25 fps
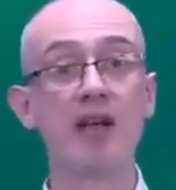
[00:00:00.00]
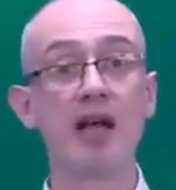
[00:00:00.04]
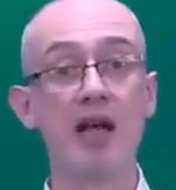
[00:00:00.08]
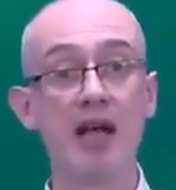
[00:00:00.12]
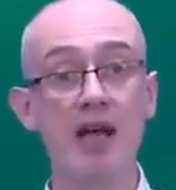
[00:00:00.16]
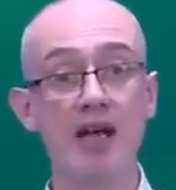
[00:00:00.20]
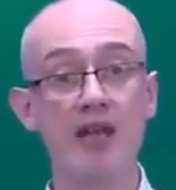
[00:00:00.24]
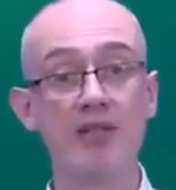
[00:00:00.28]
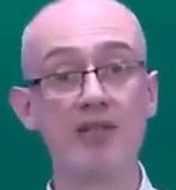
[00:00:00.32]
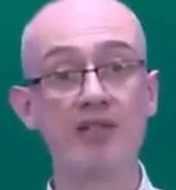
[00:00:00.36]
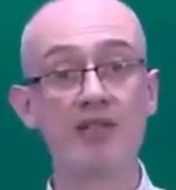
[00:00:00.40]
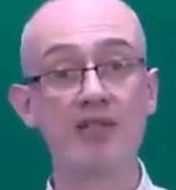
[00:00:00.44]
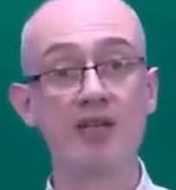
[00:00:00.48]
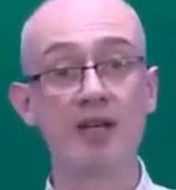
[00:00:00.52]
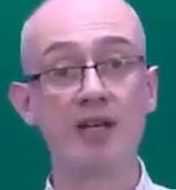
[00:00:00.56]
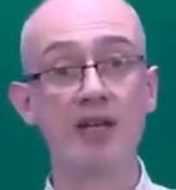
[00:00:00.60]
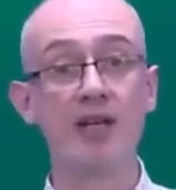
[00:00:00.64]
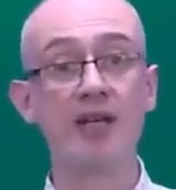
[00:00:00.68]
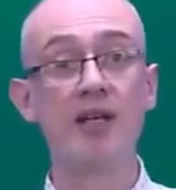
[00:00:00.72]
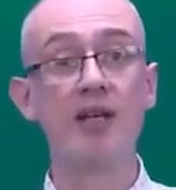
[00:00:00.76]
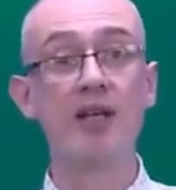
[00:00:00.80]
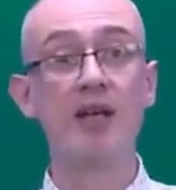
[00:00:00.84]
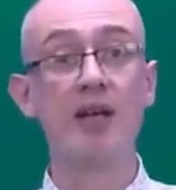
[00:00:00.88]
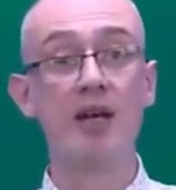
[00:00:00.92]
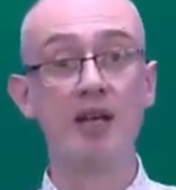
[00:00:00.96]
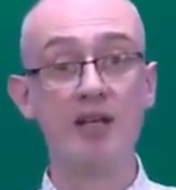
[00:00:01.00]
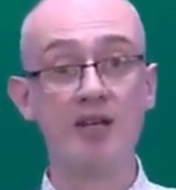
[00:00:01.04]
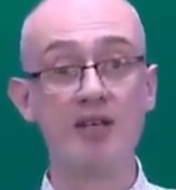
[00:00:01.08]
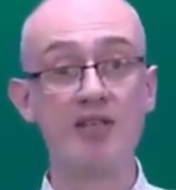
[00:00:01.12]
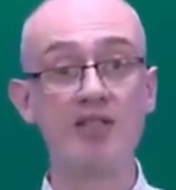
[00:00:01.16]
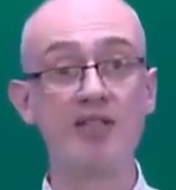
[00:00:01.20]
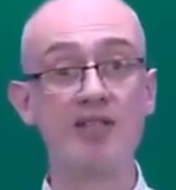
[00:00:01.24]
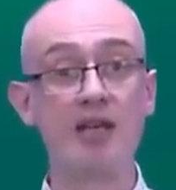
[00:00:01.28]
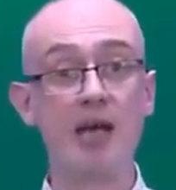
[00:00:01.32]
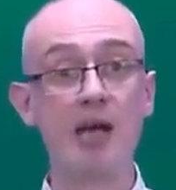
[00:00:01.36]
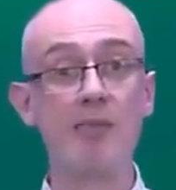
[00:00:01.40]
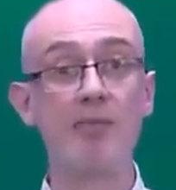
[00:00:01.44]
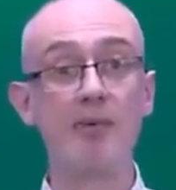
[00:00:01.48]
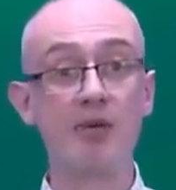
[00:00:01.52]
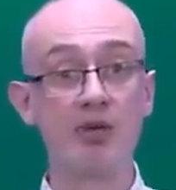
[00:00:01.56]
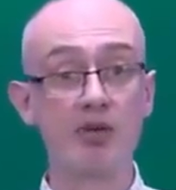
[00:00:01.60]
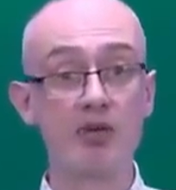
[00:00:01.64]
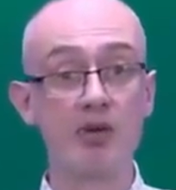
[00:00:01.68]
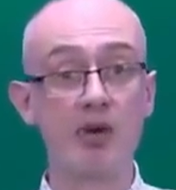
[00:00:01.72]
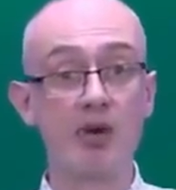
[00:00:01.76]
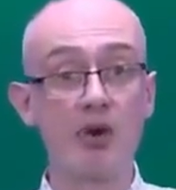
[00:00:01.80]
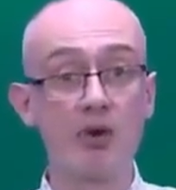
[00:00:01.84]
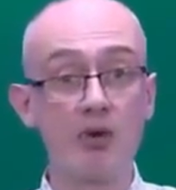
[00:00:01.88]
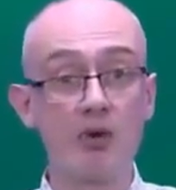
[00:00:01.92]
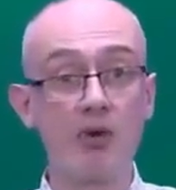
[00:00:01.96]
answer and establish
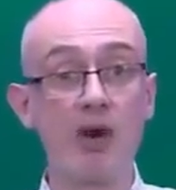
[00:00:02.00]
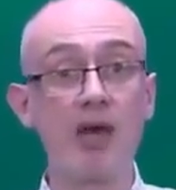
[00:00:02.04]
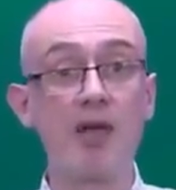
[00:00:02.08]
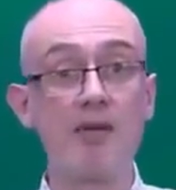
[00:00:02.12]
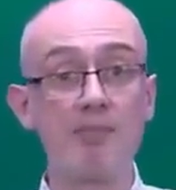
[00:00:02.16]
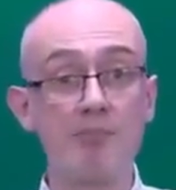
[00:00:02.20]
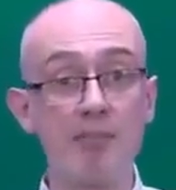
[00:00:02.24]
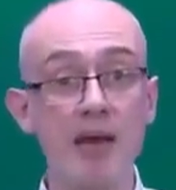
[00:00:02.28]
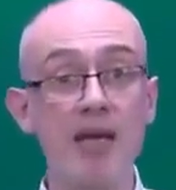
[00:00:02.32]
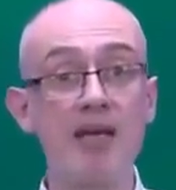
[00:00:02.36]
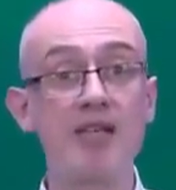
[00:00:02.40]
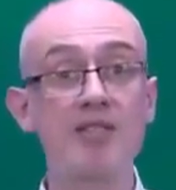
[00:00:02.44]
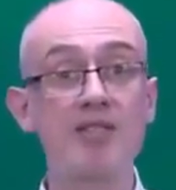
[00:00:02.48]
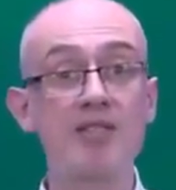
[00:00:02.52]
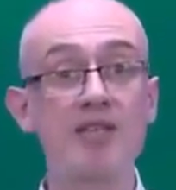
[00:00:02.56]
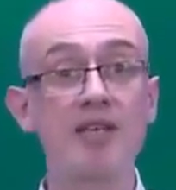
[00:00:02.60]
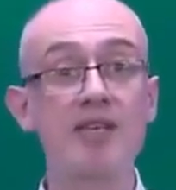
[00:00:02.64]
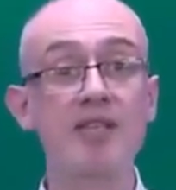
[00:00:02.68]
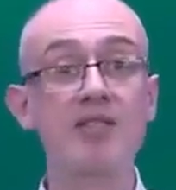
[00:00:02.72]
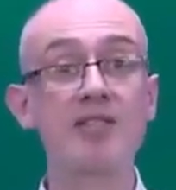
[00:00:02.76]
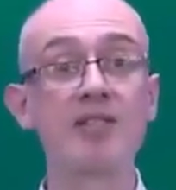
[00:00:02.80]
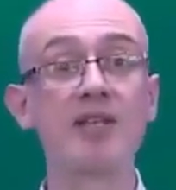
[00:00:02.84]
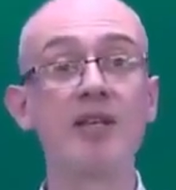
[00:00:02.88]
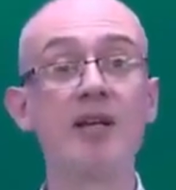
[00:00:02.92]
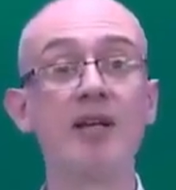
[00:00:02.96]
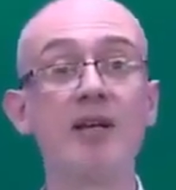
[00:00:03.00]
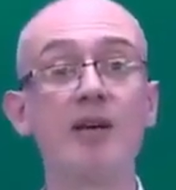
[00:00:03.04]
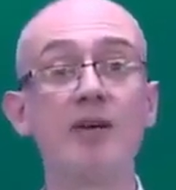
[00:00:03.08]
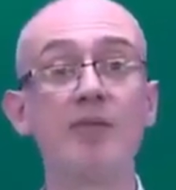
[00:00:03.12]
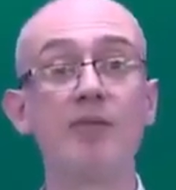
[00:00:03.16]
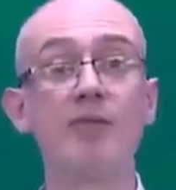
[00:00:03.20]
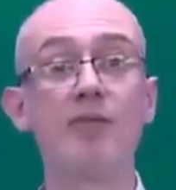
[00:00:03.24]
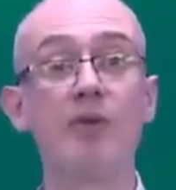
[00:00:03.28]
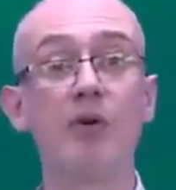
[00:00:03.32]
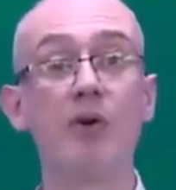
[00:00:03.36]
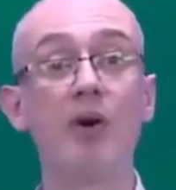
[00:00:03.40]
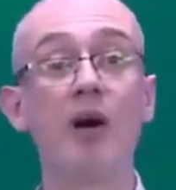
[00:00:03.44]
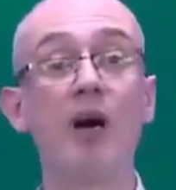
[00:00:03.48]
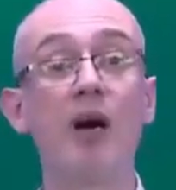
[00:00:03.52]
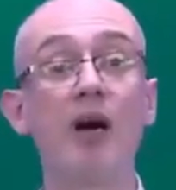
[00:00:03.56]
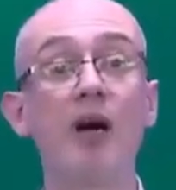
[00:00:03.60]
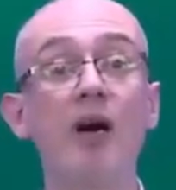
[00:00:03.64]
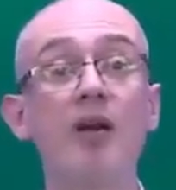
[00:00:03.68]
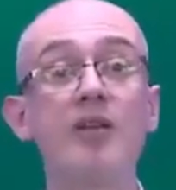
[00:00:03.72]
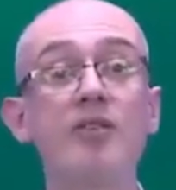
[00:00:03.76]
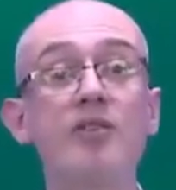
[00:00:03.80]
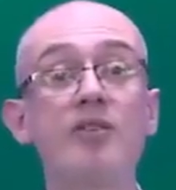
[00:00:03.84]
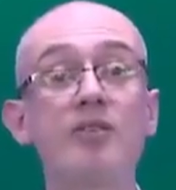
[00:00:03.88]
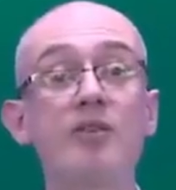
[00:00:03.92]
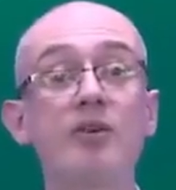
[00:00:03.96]
a great basis for a
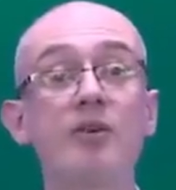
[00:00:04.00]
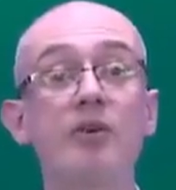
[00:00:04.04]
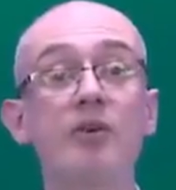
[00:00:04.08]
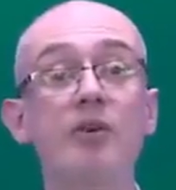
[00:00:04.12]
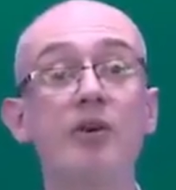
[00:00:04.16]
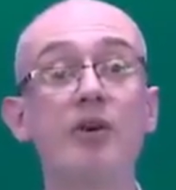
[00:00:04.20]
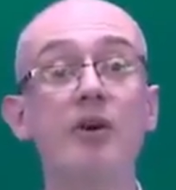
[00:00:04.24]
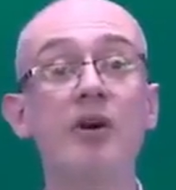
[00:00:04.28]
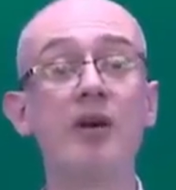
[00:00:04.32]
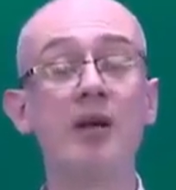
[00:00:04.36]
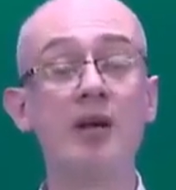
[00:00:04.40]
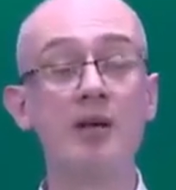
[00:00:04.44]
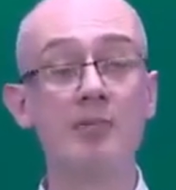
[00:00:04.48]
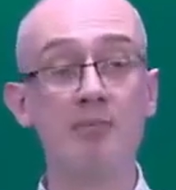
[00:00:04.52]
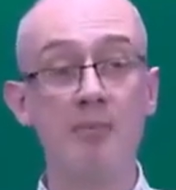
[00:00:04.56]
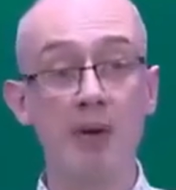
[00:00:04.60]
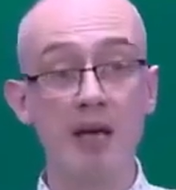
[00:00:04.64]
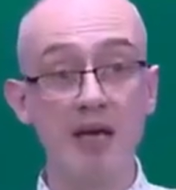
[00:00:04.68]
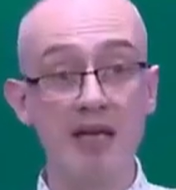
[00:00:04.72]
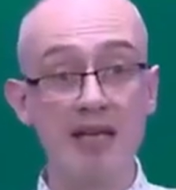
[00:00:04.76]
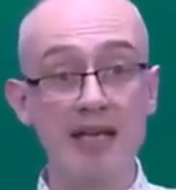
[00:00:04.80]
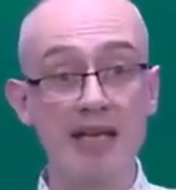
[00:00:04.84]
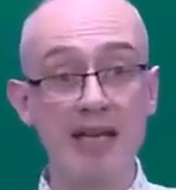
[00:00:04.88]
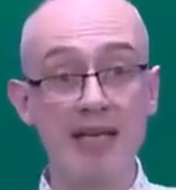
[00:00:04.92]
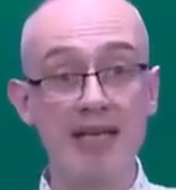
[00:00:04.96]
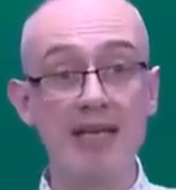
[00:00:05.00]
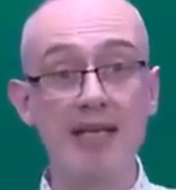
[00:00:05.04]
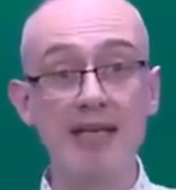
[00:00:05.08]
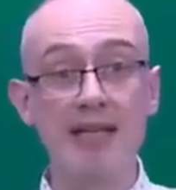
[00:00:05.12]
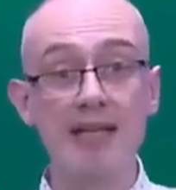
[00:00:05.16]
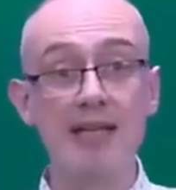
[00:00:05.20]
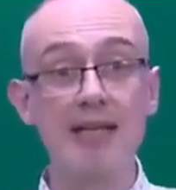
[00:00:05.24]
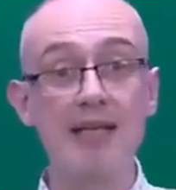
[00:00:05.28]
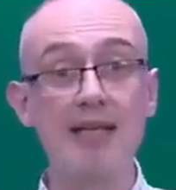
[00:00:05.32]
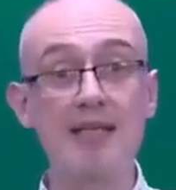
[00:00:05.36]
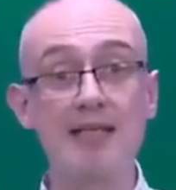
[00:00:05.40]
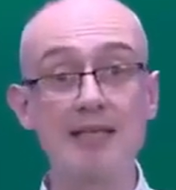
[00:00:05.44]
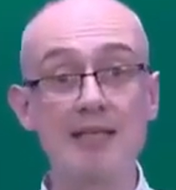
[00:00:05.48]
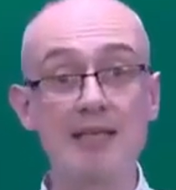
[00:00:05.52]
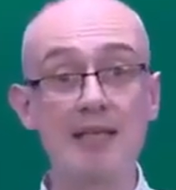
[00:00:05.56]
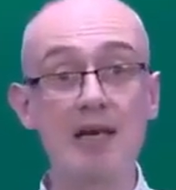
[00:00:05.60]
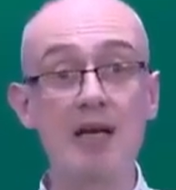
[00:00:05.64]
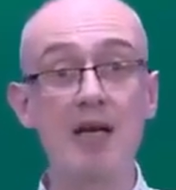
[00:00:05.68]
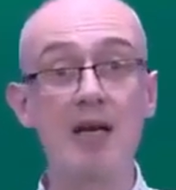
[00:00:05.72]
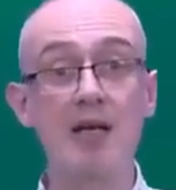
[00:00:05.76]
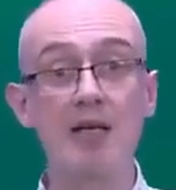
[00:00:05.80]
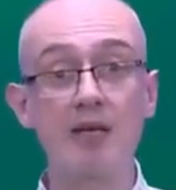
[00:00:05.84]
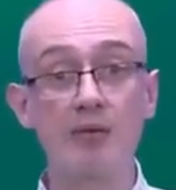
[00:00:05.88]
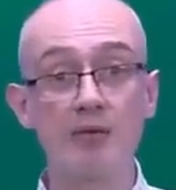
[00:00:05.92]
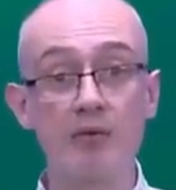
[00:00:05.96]
high score by getting this
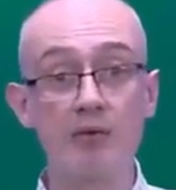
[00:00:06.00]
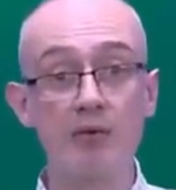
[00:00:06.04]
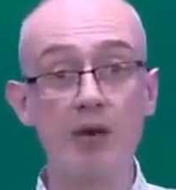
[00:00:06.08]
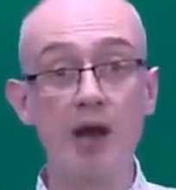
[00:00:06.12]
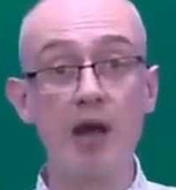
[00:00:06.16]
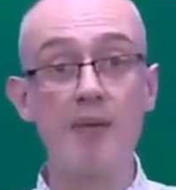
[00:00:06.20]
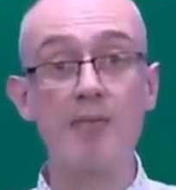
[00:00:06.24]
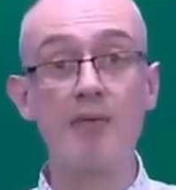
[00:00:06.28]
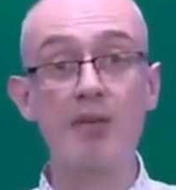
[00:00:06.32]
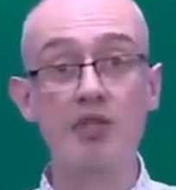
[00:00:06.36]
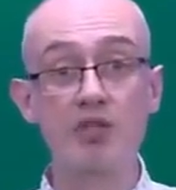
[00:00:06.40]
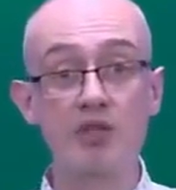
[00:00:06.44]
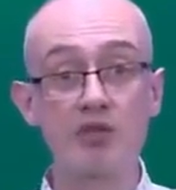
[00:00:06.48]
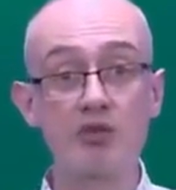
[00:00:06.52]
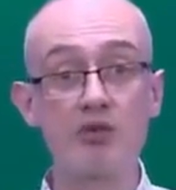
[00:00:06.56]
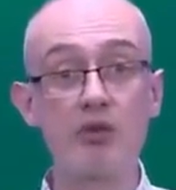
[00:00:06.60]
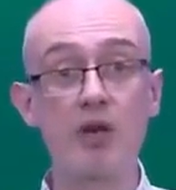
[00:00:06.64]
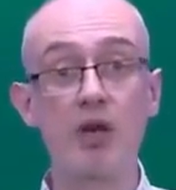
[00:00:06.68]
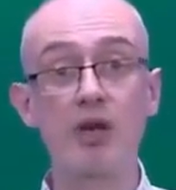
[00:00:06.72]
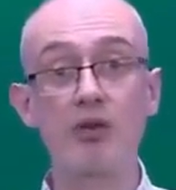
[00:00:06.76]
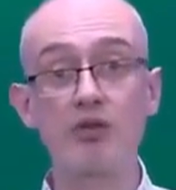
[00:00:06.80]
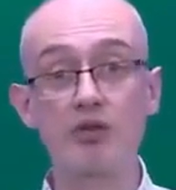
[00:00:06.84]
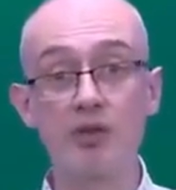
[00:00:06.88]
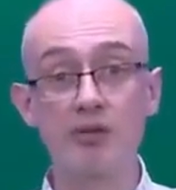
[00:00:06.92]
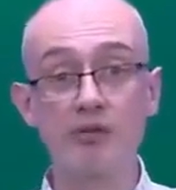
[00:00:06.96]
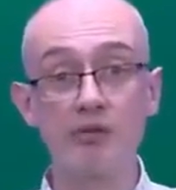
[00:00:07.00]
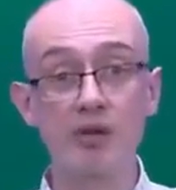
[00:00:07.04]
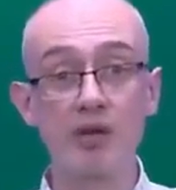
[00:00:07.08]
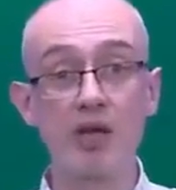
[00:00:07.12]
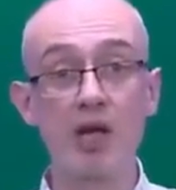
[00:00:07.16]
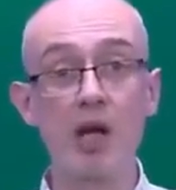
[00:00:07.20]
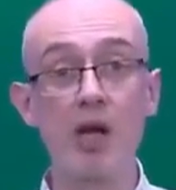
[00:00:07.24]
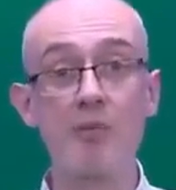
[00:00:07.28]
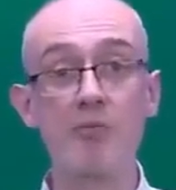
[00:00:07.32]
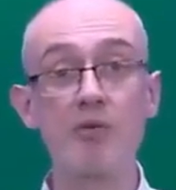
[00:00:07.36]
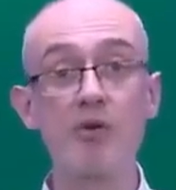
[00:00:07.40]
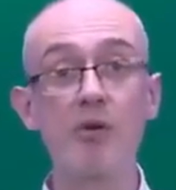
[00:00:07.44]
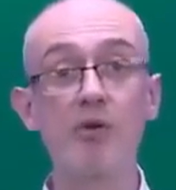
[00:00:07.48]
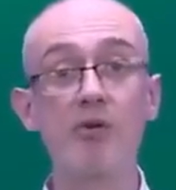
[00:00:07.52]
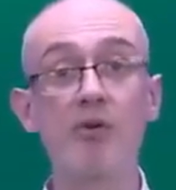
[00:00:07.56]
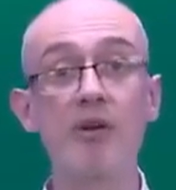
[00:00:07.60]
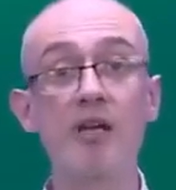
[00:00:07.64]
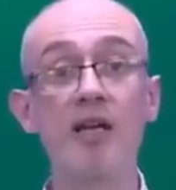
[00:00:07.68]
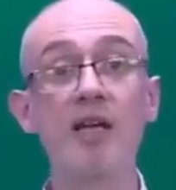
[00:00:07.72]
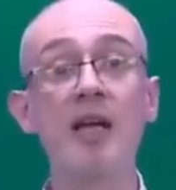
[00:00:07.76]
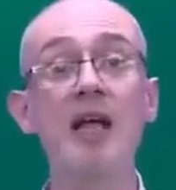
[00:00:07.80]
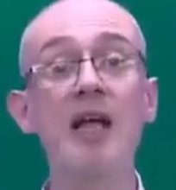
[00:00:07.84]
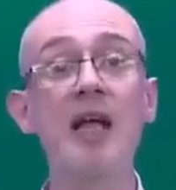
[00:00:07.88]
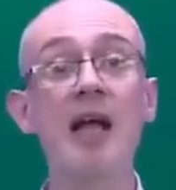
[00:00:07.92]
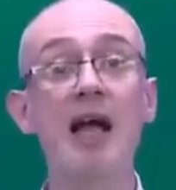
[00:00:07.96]
kind of grammar, structure,
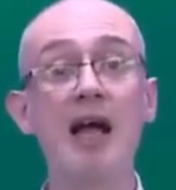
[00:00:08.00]
vocabulary,